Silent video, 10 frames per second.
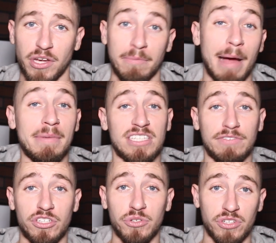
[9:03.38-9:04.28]
so I can remind
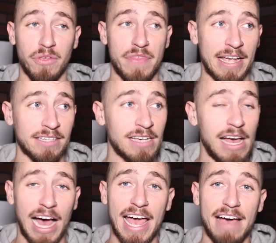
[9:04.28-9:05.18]
myself to do certain things.
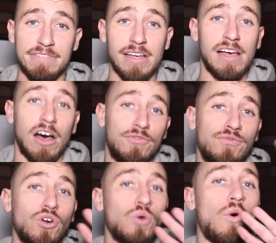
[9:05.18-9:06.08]
I have a
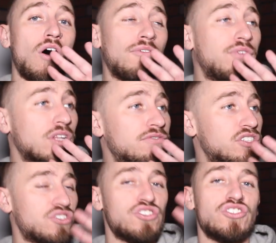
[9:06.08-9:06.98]
full wall full of
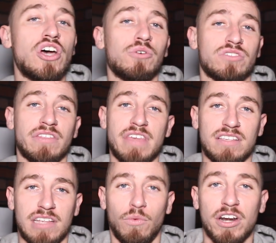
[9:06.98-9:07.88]
just notes on
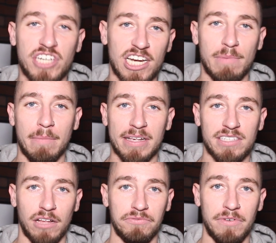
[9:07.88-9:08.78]
things that I want to change about
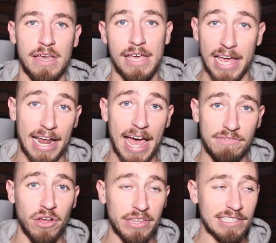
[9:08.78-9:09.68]
myself. And I
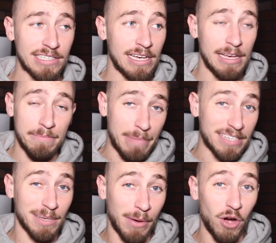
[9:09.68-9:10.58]
have all this
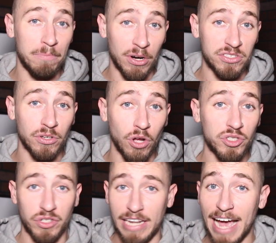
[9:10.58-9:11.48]
based on my own personal
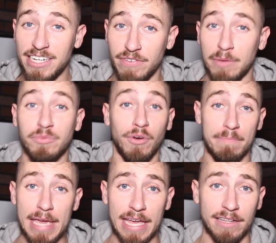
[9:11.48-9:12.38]
culture that I developed for
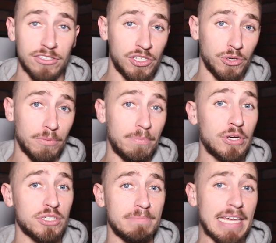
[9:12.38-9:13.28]
me to
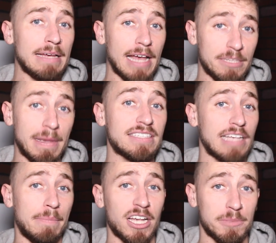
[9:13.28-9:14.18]
push me as best
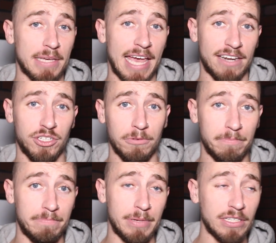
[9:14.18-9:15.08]
as I possibly can,
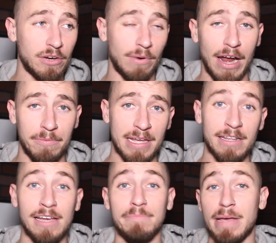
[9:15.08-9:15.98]
to build it around
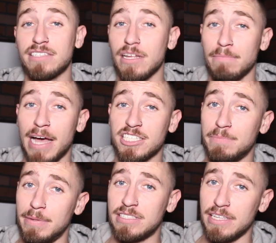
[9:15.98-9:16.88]
me based on my
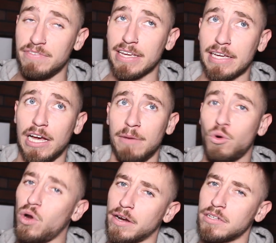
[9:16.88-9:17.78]
specific
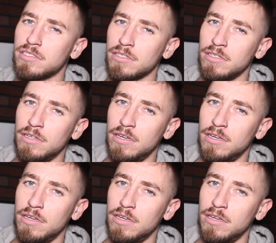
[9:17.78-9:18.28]
quirks.